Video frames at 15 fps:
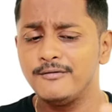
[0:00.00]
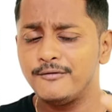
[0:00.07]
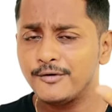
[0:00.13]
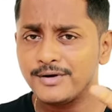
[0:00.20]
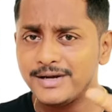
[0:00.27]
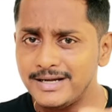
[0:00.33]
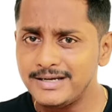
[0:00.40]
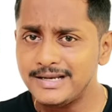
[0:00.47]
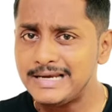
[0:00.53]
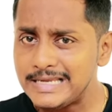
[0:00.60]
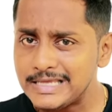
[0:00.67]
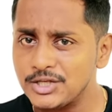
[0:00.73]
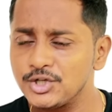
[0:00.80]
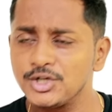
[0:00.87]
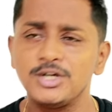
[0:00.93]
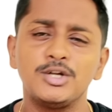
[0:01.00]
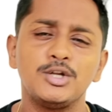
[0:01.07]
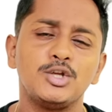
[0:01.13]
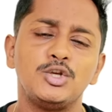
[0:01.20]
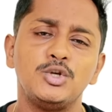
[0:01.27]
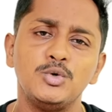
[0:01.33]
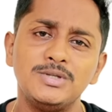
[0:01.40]
For retell lecture,
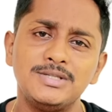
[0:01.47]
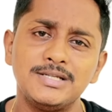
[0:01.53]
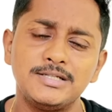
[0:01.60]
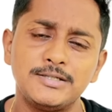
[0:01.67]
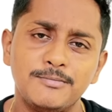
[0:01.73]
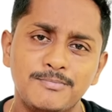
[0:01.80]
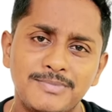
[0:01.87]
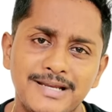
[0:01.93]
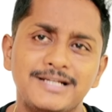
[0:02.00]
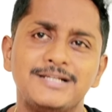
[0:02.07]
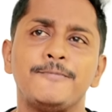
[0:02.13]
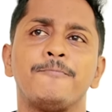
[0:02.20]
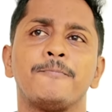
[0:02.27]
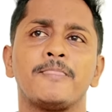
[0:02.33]
use a template